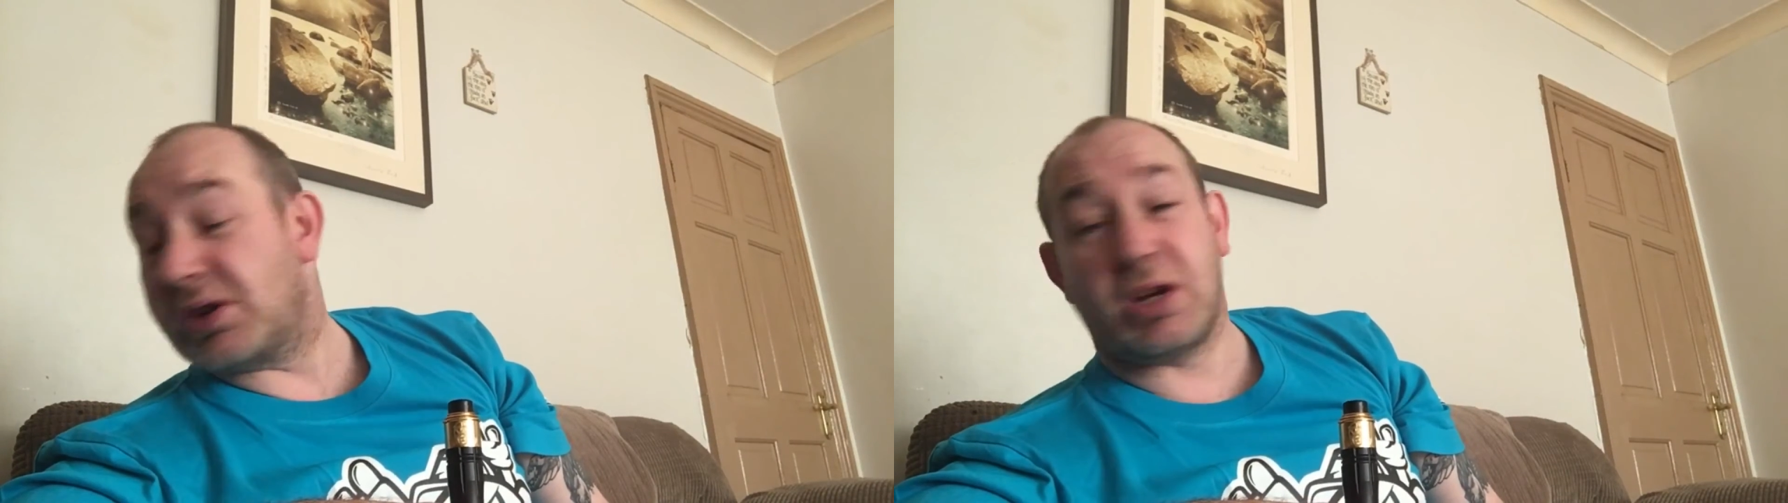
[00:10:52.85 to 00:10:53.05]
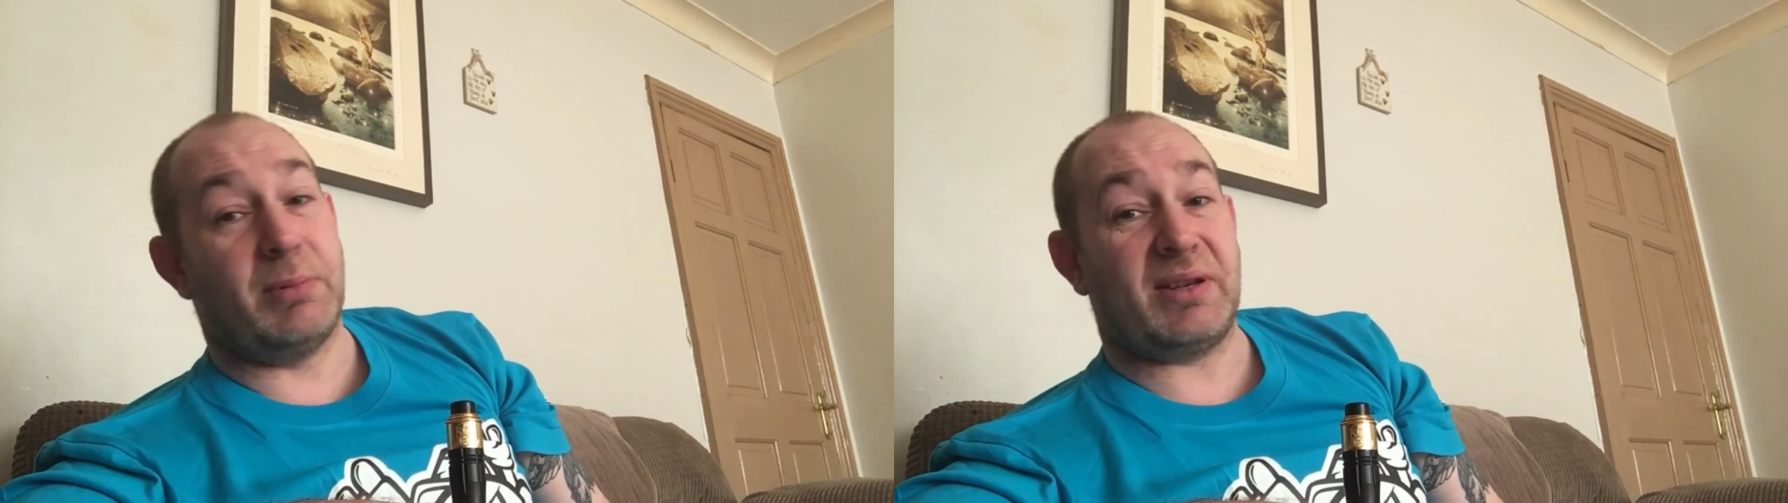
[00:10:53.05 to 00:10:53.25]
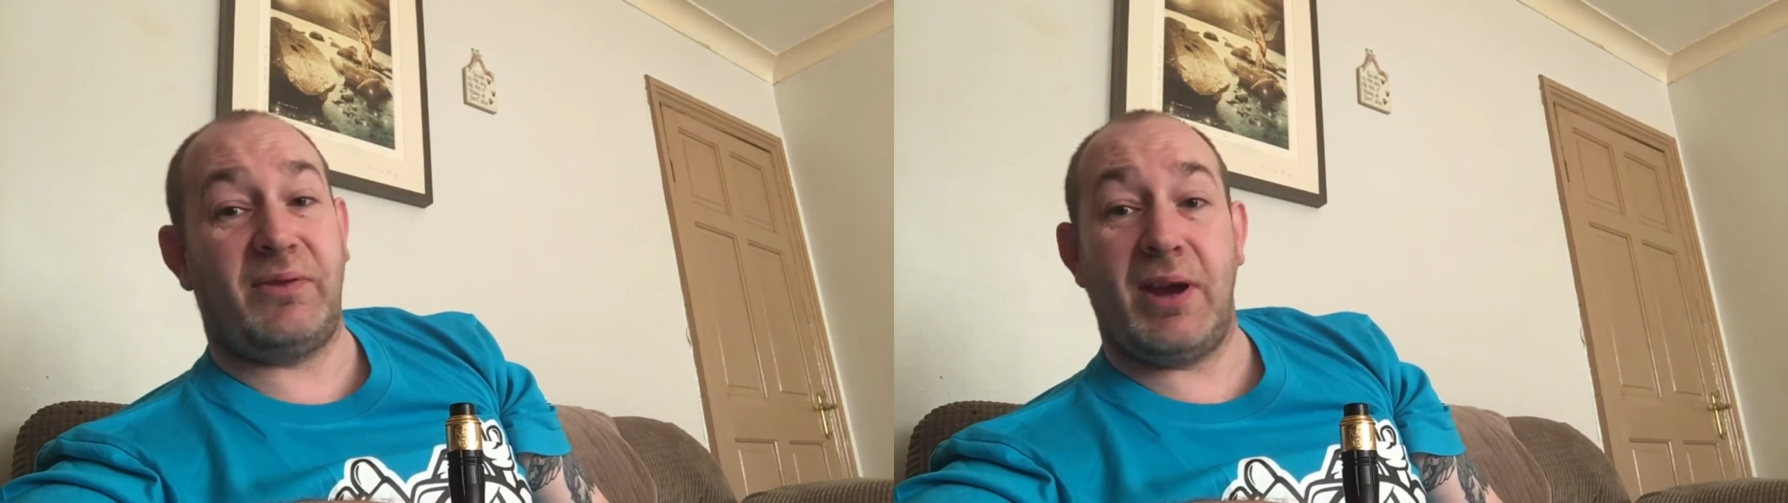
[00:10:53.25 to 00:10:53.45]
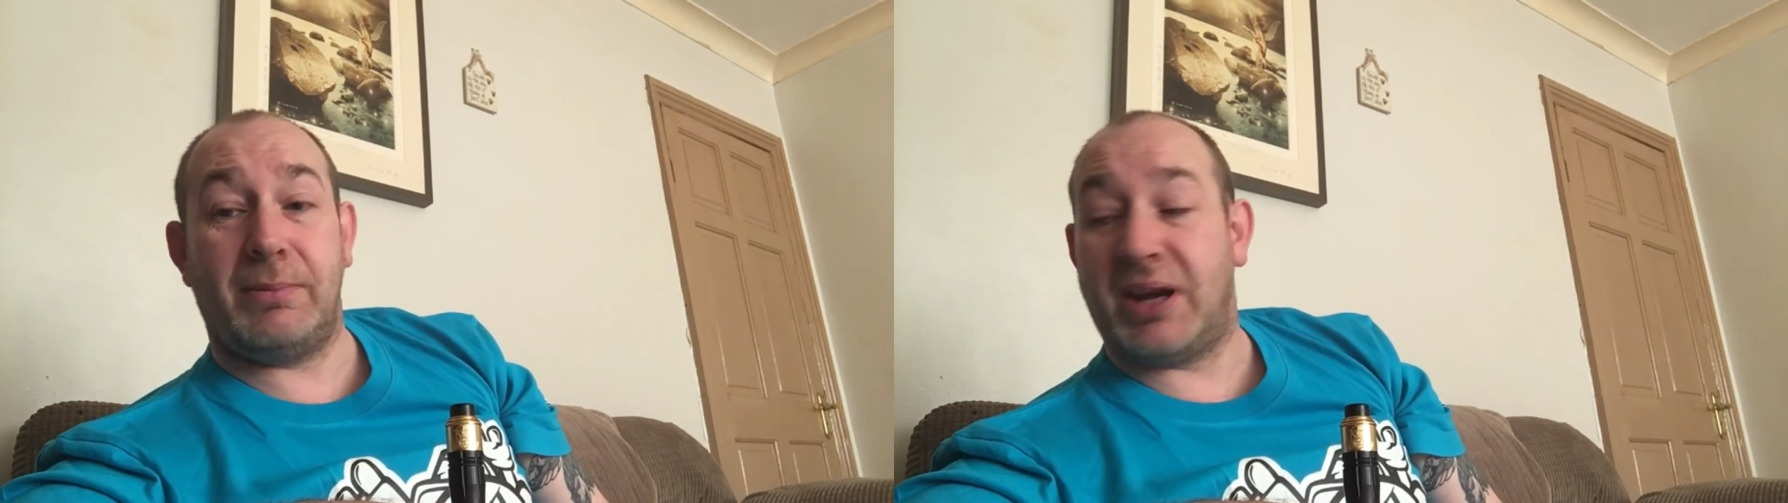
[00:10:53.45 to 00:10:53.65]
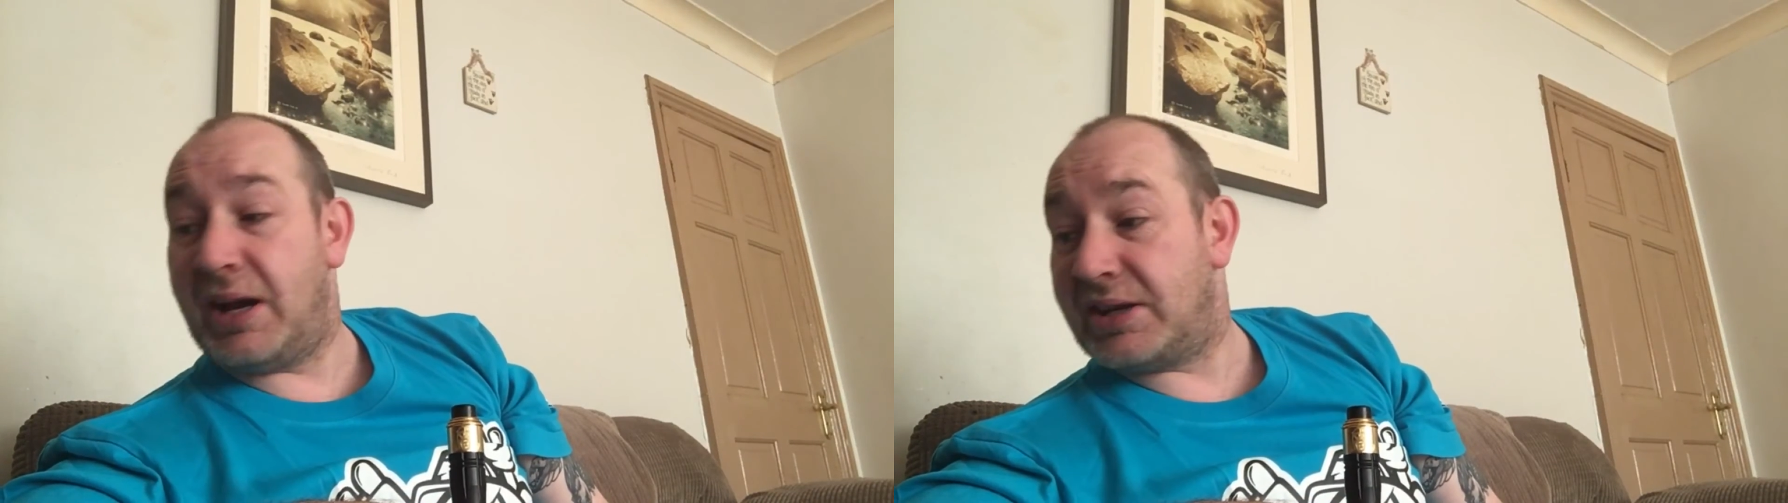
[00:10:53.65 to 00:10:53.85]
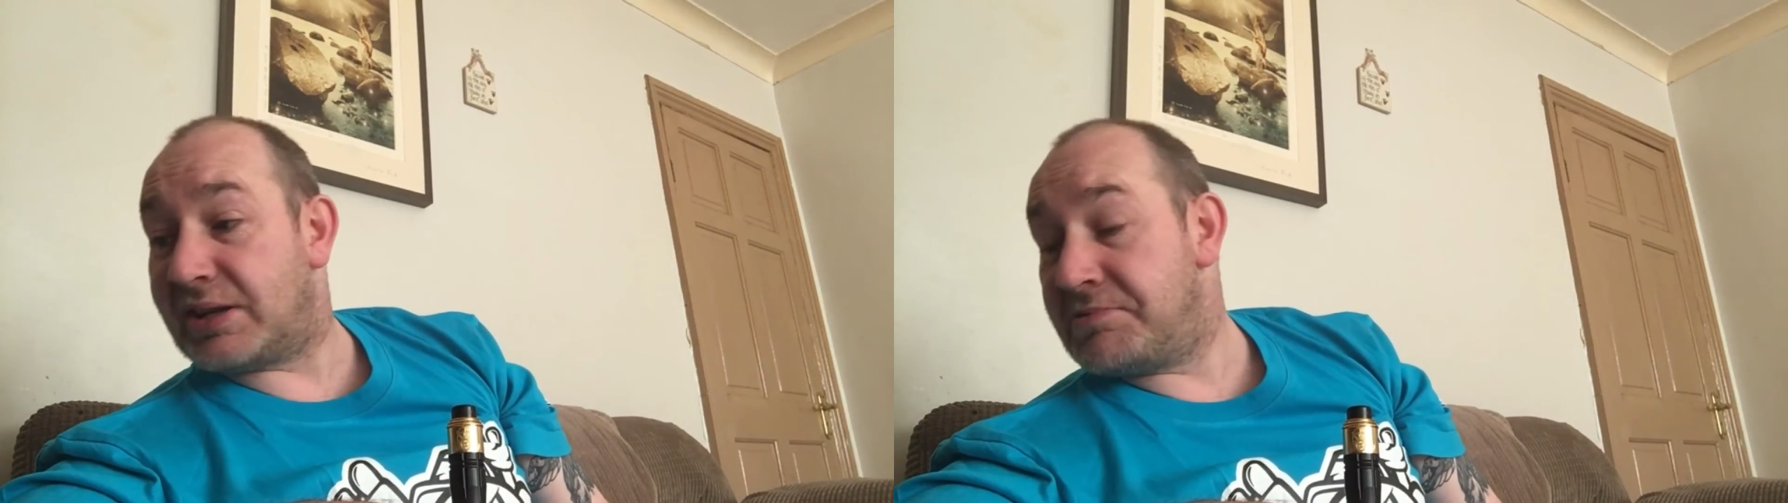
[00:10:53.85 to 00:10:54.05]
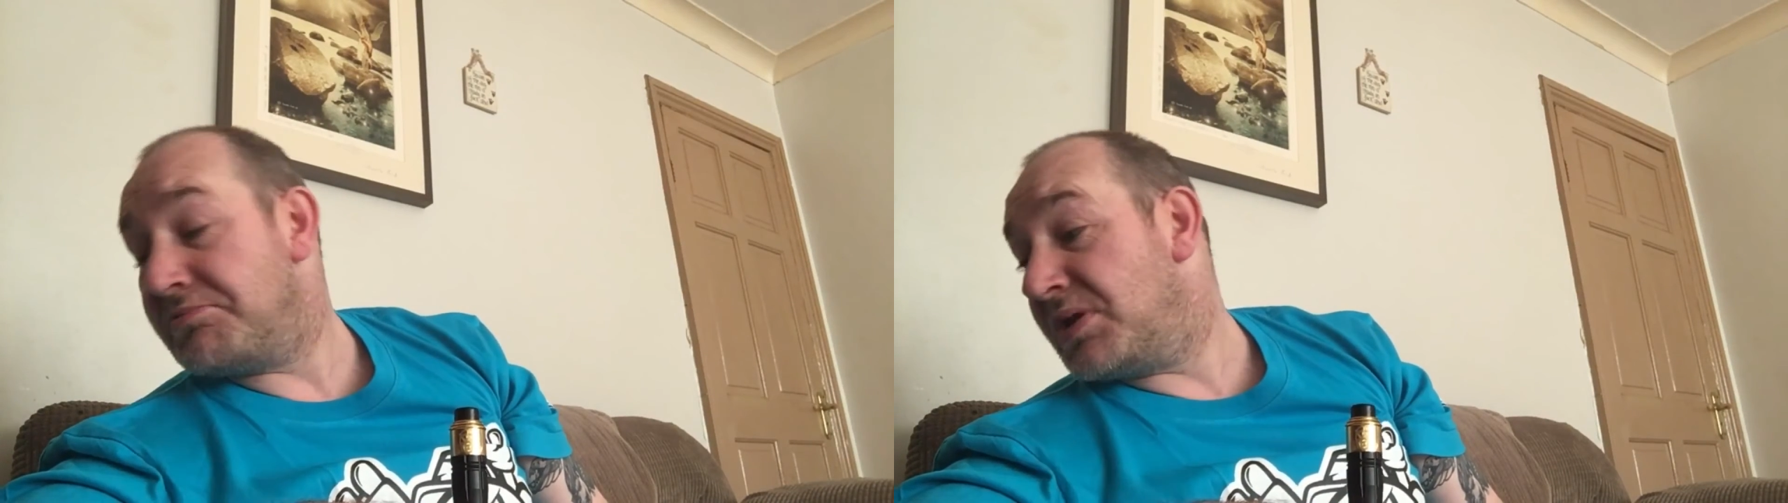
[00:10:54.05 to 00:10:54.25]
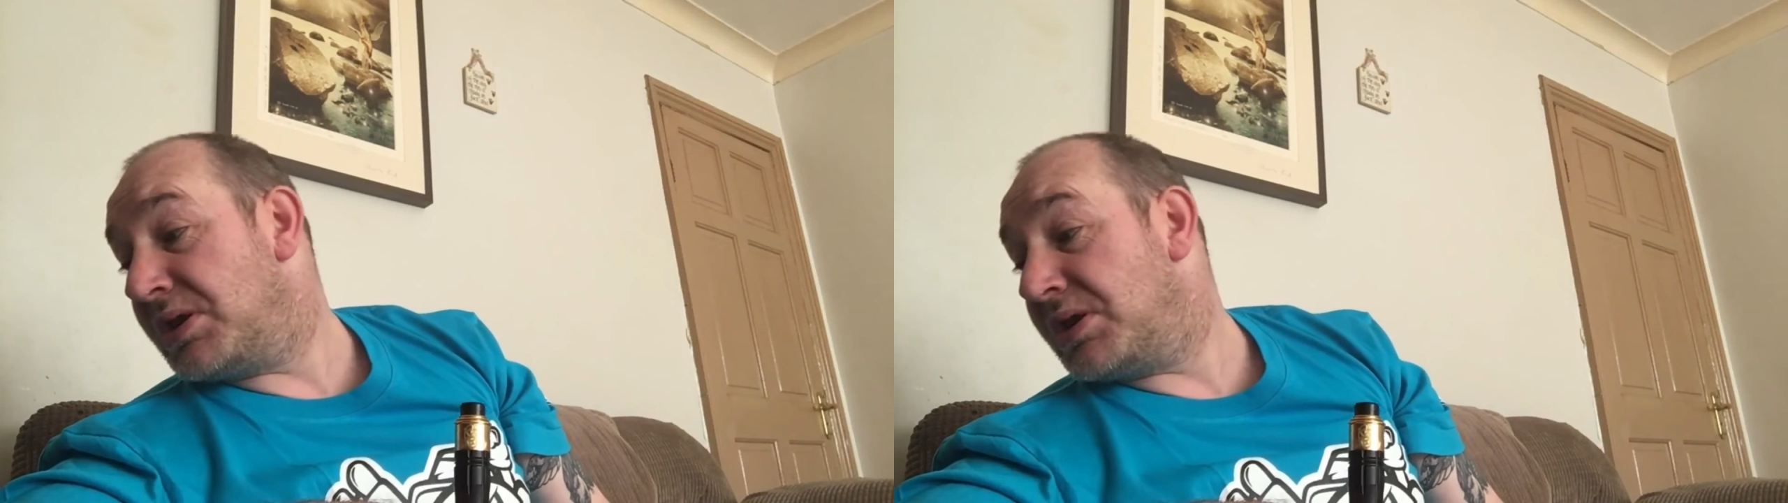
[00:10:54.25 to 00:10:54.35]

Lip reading: Atomix Vape, guys.